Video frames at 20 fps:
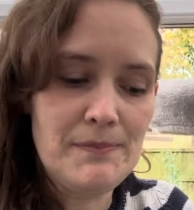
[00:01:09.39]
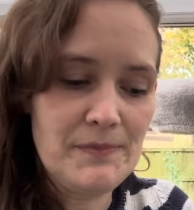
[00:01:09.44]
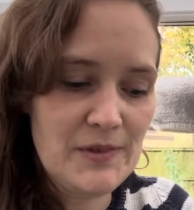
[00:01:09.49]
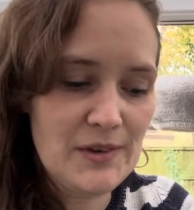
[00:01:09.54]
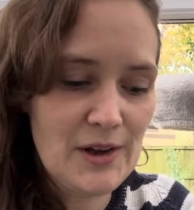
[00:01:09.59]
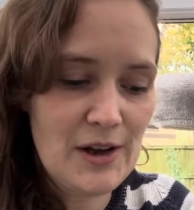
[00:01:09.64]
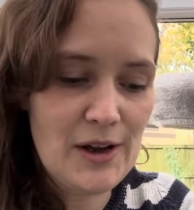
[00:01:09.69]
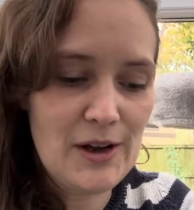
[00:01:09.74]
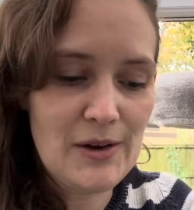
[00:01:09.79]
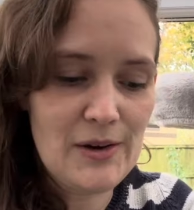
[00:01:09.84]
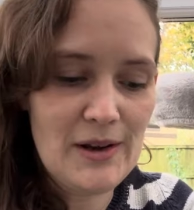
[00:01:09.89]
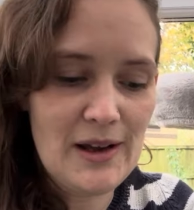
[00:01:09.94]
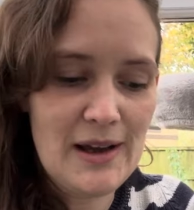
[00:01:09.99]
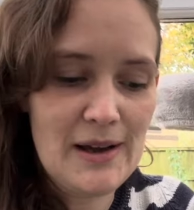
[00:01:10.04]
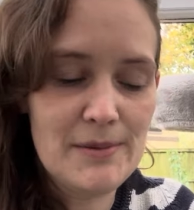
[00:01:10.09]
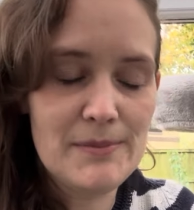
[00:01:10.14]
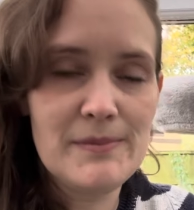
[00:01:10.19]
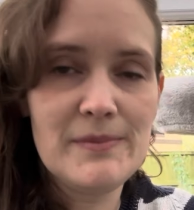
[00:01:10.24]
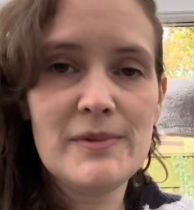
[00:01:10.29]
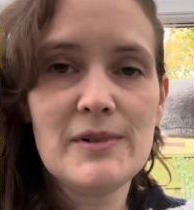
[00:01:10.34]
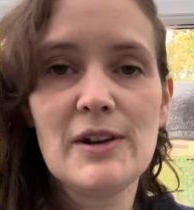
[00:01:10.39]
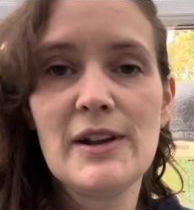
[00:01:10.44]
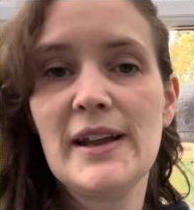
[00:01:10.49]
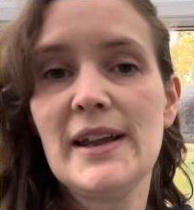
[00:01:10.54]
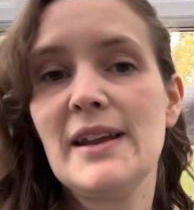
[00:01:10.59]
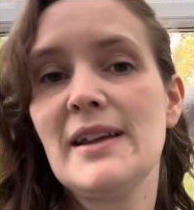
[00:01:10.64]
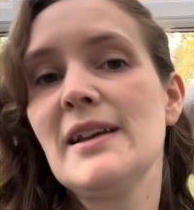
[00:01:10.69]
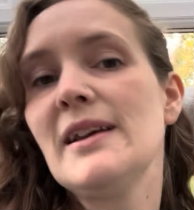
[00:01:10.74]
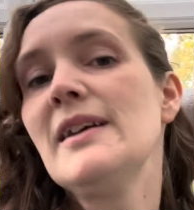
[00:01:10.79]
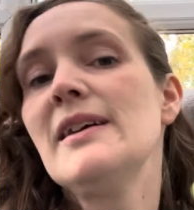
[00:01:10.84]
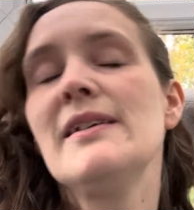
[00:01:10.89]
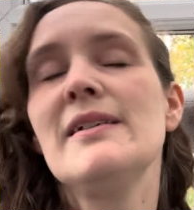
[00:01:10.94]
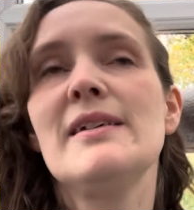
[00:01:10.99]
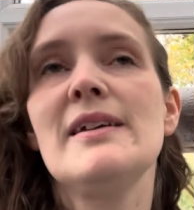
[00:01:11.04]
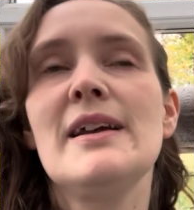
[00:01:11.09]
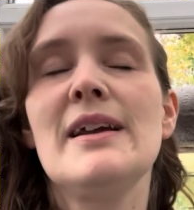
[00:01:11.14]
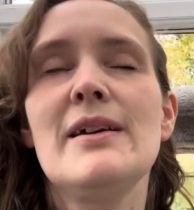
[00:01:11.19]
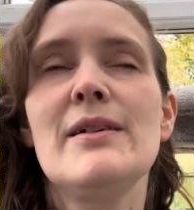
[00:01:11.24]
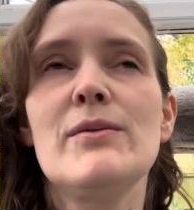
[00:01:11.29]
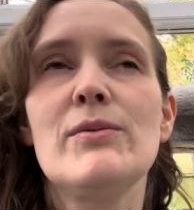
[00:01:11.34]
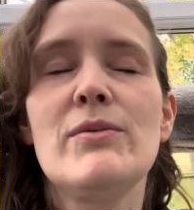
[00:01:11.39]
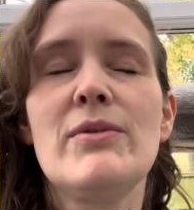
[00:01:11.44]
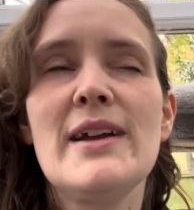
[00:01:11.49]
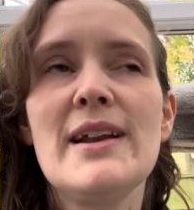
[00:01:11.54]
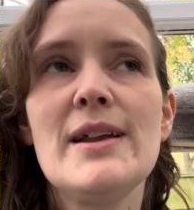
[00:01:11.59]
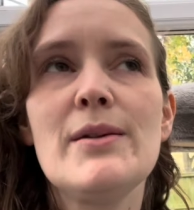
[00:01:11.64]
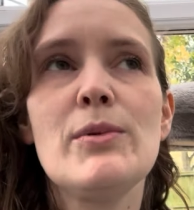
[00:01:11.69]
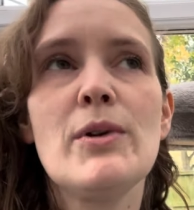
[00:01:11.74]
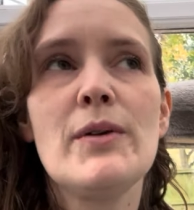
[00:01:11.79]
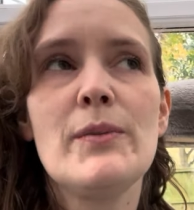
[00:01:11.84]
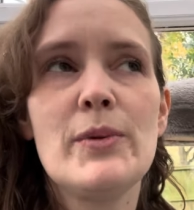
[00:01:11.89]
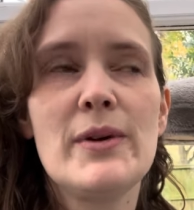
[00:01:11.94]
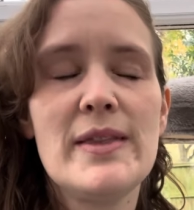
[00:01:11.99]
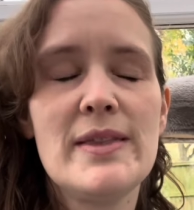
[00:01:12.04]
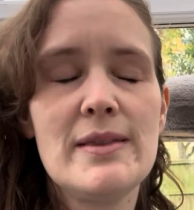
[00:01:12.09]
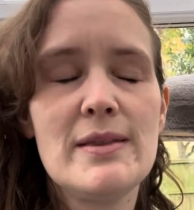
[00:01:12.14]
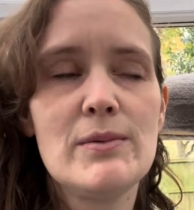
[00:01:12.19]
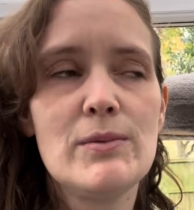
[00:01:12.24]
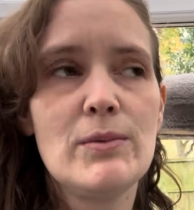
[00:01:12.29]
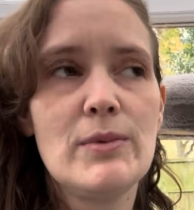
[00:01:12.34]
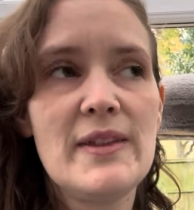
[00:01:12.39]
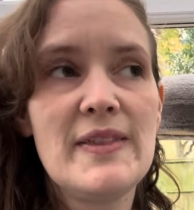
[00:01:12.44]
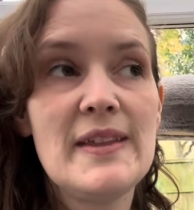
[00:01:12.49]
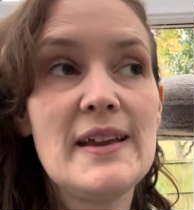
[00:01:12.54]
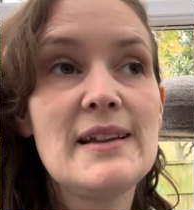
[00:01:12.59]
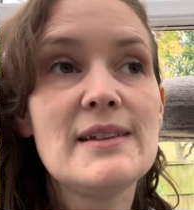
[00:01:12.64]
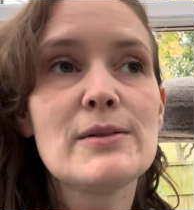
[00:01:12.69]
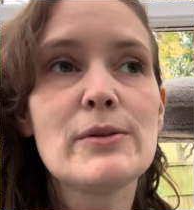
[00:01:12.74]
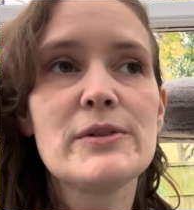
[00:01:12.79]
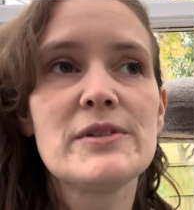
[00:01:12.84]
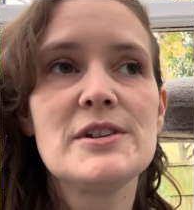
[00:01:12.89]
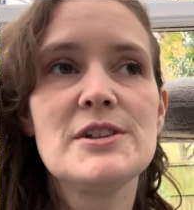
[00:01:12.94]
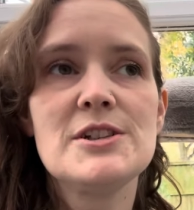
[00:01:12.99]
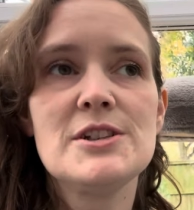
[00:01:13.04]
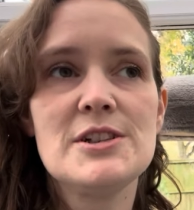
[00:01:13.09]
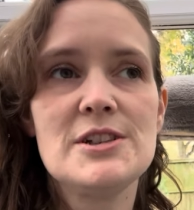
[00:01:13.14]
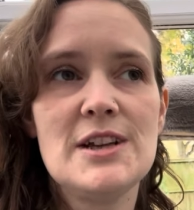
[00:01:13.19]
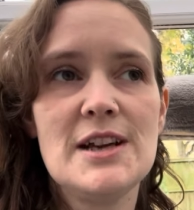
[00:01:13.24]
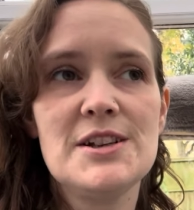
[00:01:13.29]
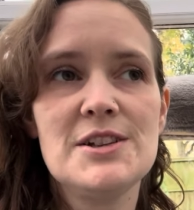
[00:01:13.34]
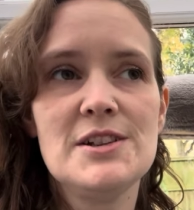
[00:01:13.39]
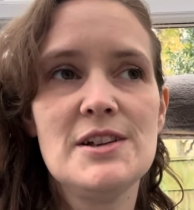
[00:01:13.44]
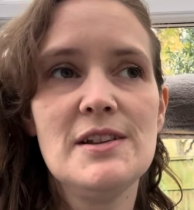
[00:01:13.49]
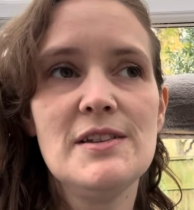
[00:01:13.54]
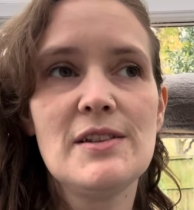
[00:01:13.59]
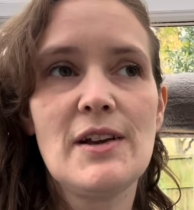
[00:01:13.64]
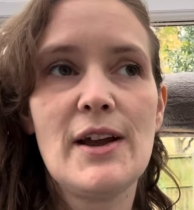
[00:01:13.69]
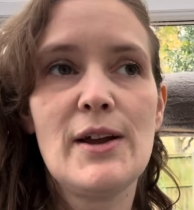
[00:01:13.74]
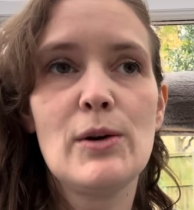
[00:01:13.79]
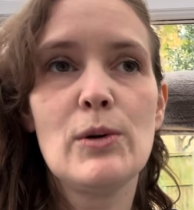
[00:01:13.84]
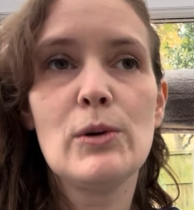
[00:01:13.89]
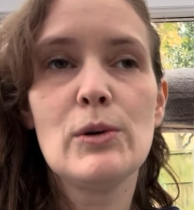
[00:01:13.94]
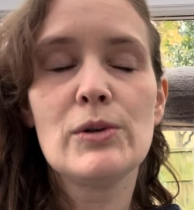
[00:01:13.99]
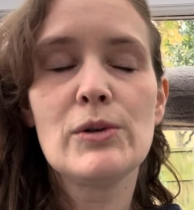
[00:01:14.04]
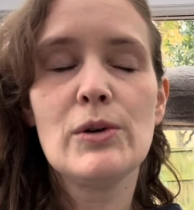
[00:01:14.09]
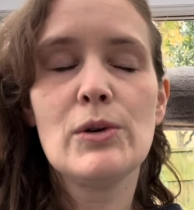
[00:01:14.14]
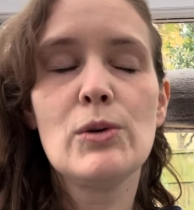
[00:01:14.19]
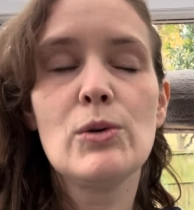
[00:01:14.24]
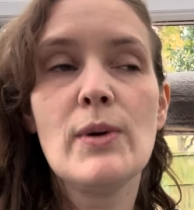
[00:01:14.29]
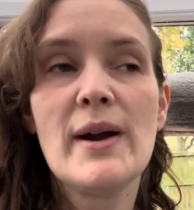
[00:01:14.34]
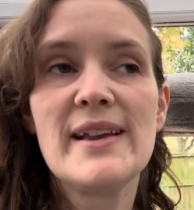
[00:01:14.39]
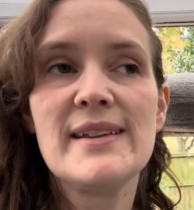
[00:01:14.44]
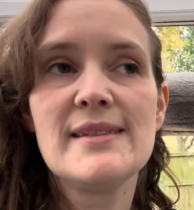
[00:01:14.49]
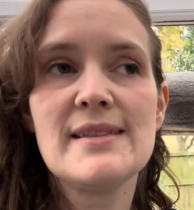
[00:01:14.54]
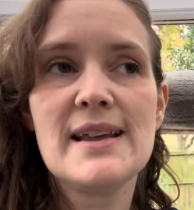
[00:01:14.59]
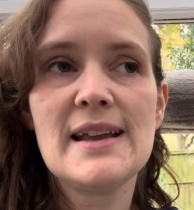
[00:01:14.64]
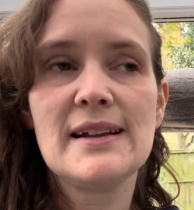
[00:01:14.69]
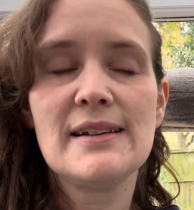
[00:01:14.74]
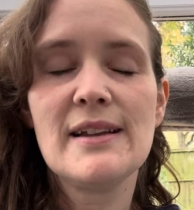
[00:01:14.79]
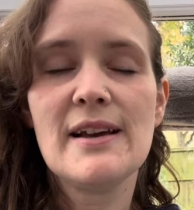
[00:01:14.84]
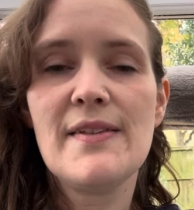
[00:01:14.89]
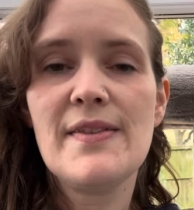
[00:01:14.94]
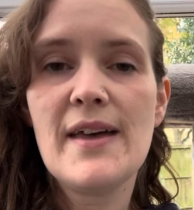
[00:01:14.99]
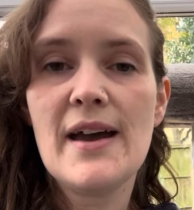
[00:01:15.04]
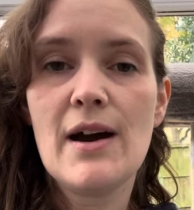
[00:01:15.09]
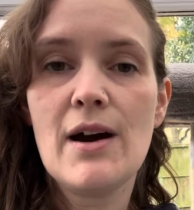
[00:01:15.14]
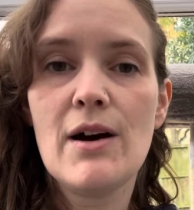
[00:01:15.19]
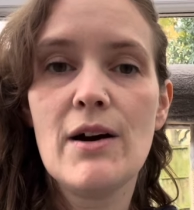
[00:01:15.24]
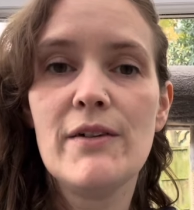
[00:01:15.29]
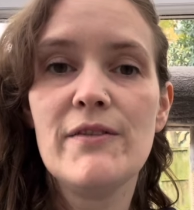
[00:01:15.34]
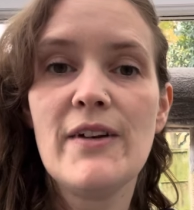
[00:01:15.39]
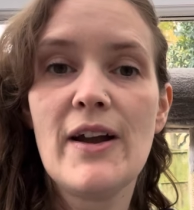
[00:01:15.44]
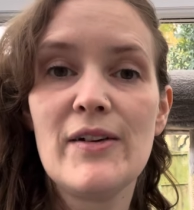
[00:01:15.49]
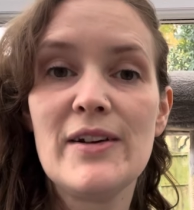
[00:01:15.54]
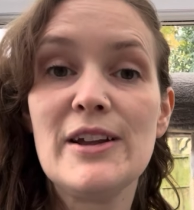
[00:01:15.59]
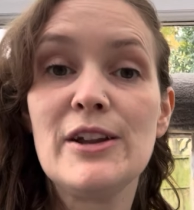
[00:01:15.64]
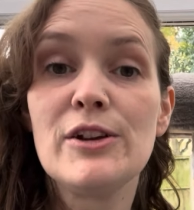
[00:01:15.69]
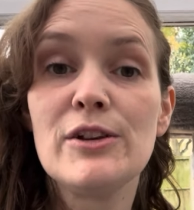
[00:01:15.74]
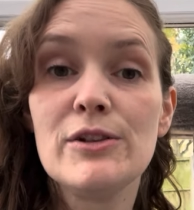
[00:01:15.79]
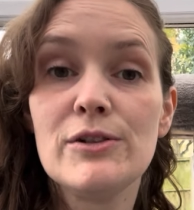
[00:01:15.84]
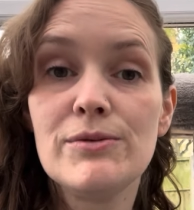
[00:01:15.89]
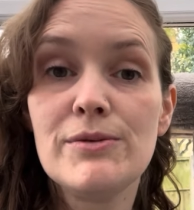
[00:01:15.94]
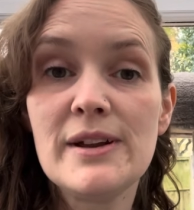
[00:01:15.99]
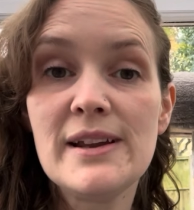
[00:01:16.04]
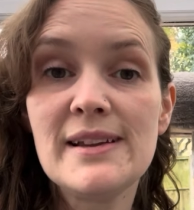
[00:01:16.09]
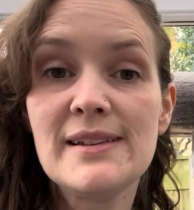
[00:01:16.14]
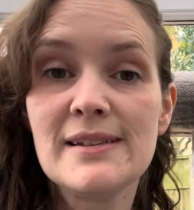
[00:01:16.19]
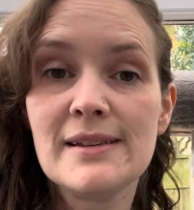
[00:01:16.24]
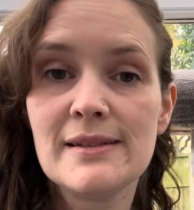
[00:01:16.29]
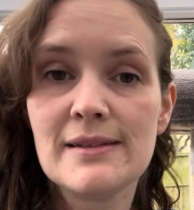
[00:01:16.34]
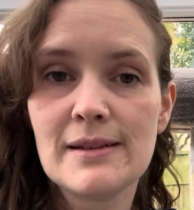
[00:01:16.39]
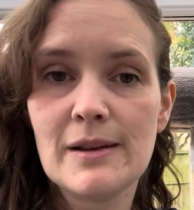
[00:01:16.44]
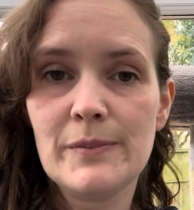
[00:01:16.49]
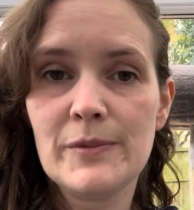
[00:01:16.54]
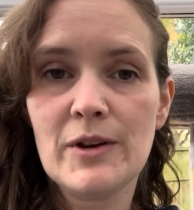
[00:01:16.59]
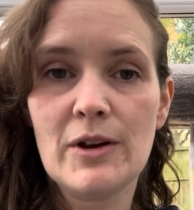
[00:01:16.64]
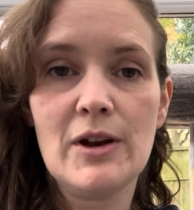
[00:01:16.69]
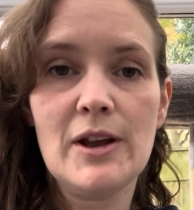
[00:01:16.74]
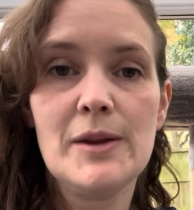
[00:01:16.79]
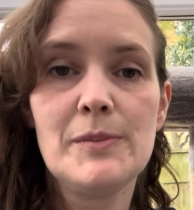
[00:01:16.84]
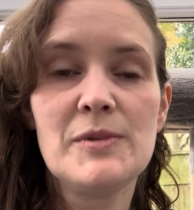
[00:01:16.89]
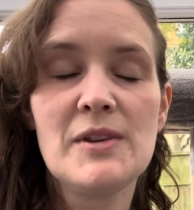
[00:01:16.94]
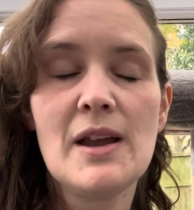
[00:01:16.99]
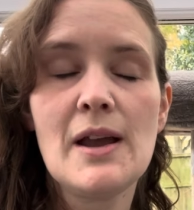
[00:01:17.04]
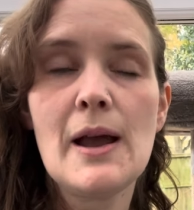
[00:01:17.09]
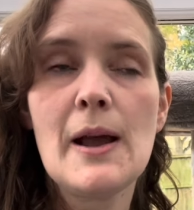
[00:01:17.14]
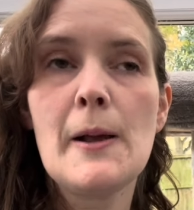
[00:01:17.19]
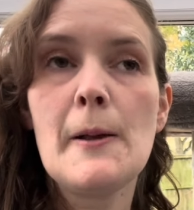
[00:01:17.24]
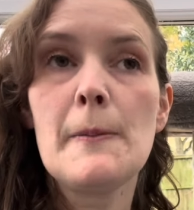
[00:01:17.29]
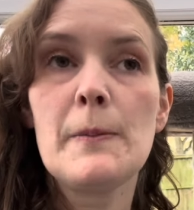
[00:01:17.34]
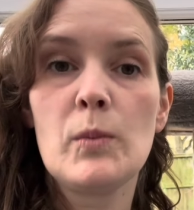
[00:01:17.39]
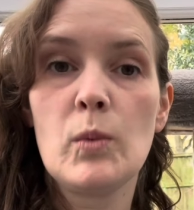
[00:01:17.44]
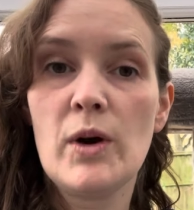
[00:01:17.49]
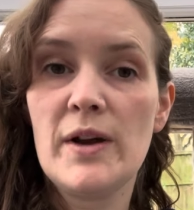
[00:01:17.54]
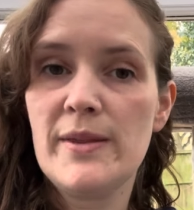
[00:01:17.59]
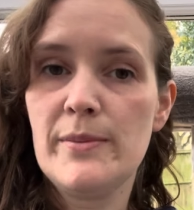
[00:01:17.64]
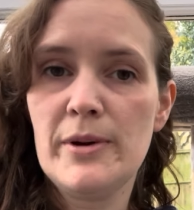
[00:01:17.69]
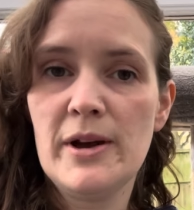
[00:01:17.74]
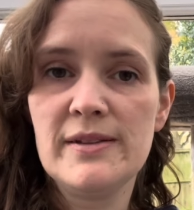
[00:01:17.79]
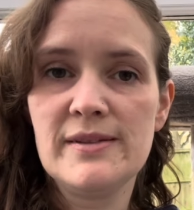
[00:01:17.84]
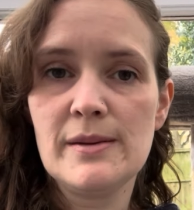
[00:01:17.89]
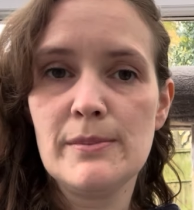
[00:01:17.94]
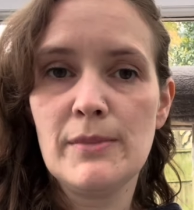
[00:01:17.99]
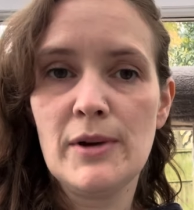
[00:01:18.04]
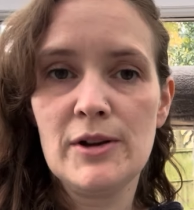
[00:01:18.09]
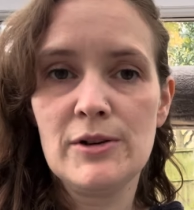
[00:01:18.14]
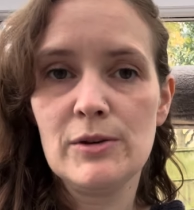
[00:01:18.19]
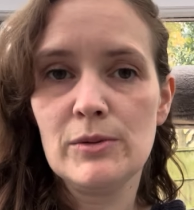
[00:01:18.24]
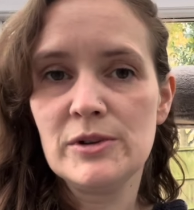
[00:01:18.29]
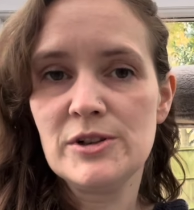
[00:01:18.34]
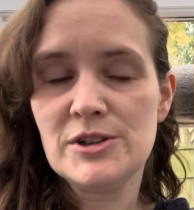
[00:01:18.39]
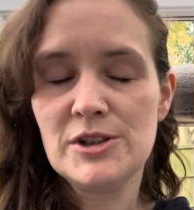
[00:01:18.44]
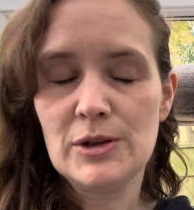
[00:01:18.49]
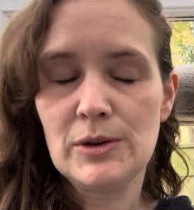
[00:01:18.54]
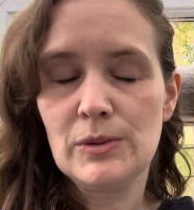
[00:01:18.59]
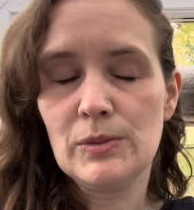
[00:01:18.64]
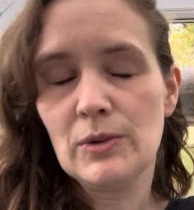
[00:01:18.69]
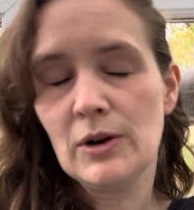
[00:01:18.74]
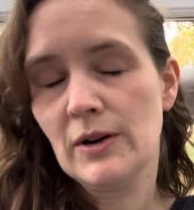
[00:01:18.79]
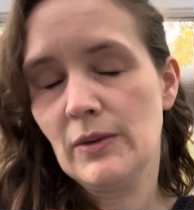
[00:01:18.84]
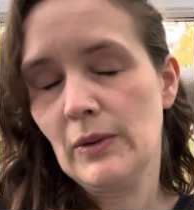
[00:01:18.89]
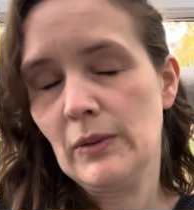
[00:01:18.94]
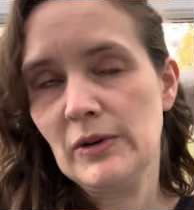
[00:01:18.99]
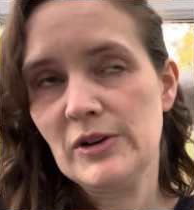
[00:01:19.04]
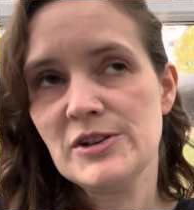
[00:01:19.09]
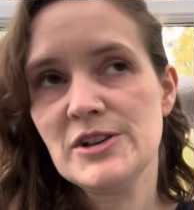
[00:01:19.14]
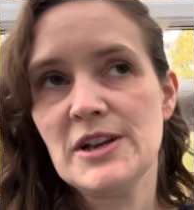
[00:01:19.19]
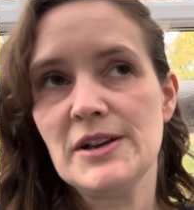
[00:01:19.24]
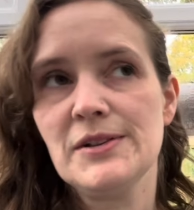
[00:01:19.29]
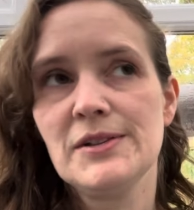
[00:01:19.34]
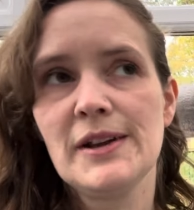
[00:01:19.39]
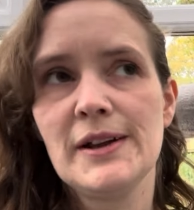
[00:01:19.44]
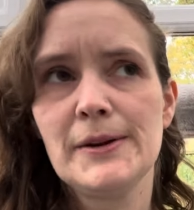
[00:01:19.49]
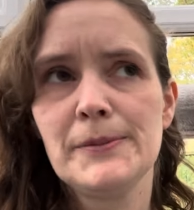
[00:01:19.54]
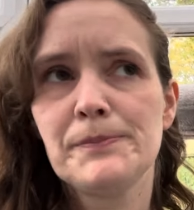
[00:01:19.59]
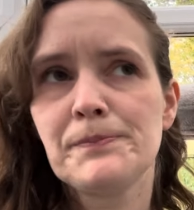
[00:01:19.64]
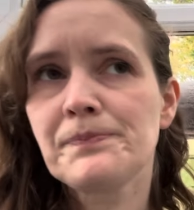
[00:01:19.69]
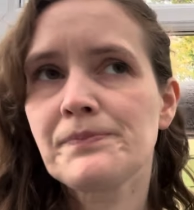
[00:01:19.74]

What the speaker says: So like really what with these sorts of suggestions, I always think that there are very good reasons sometimes why the person might not want to do what they want to do. So